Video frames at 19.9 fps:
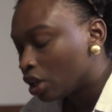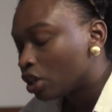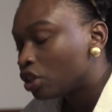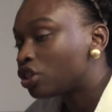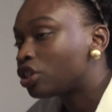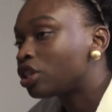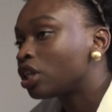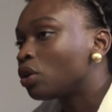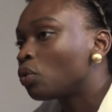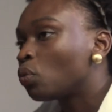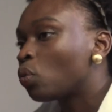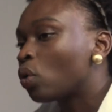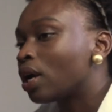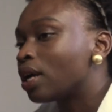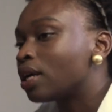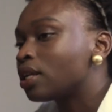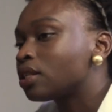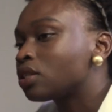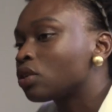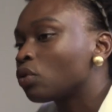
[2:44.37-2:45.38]
She
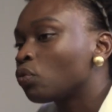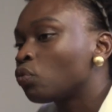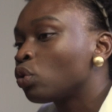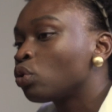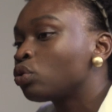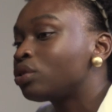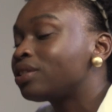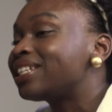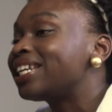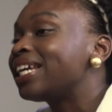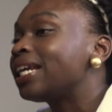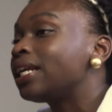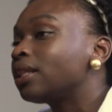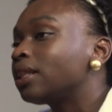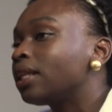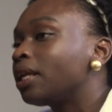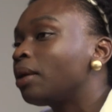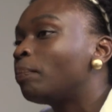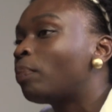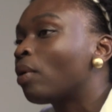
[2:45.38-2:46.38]
was
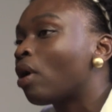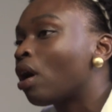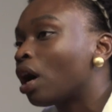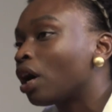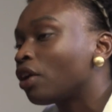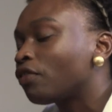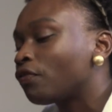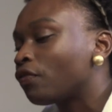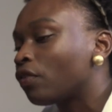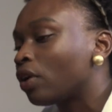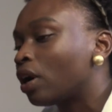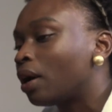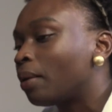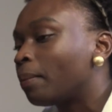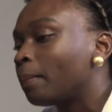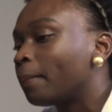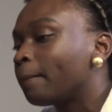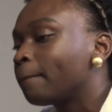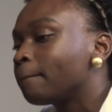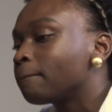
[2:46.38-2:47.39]
routinely barred
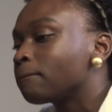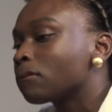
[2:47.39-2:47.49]
from